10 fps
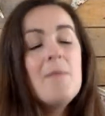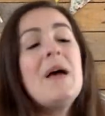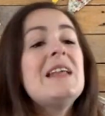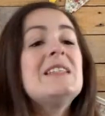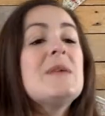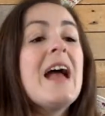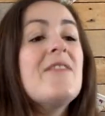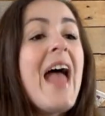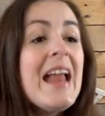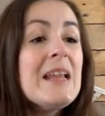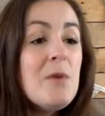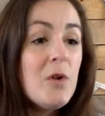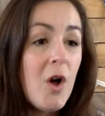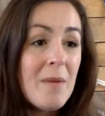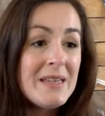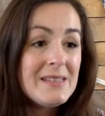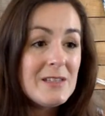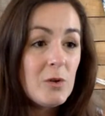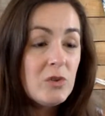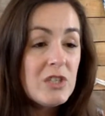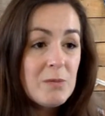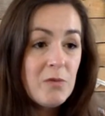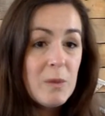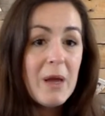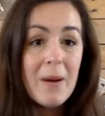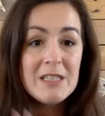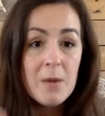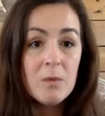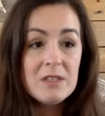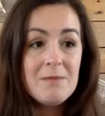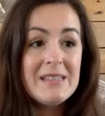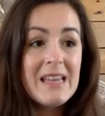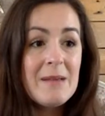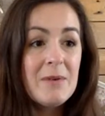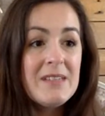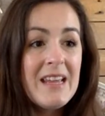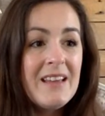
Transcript: Bella, do we have any more comments at all just before we go? I don't want to miss anybody.